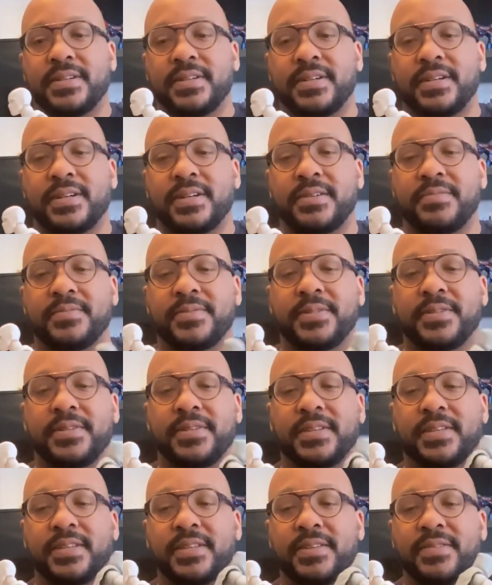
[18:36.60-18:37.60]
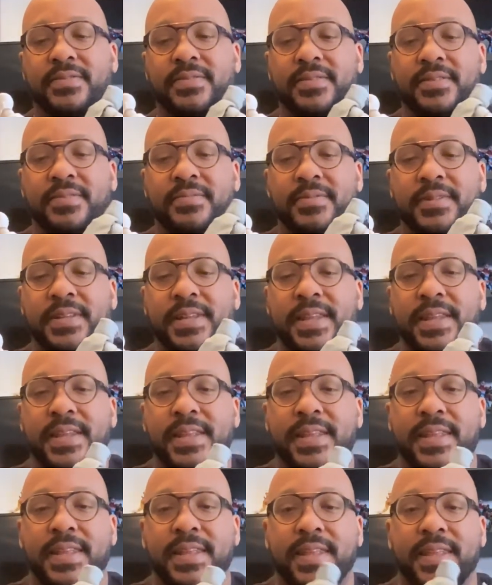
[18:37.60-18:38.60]
I'm gonna give him a
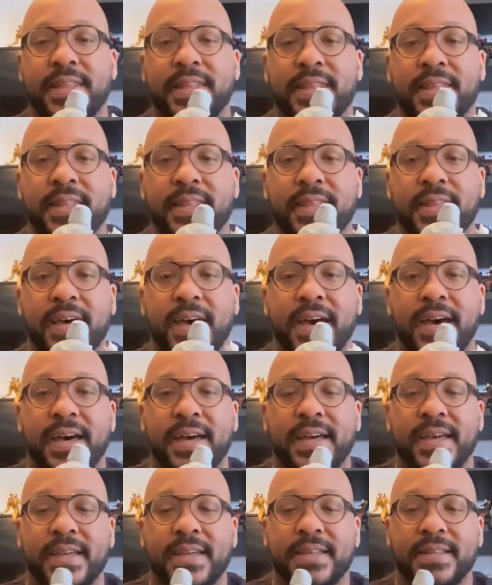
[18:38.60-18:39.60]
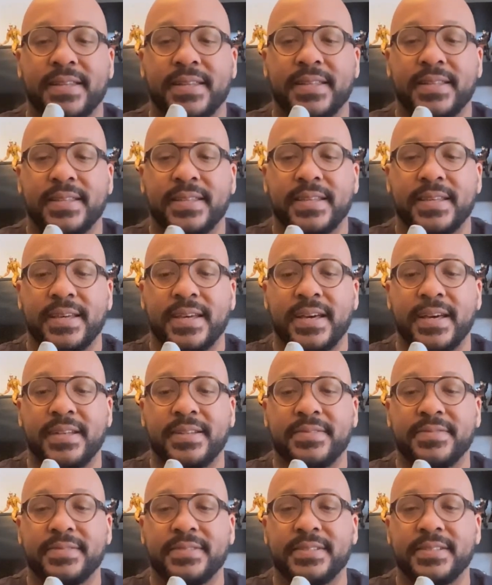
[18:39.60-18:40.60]
9 out
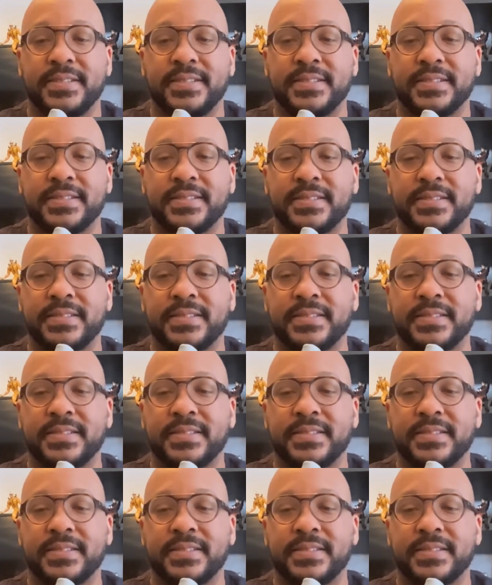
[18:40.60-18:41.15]
of 10.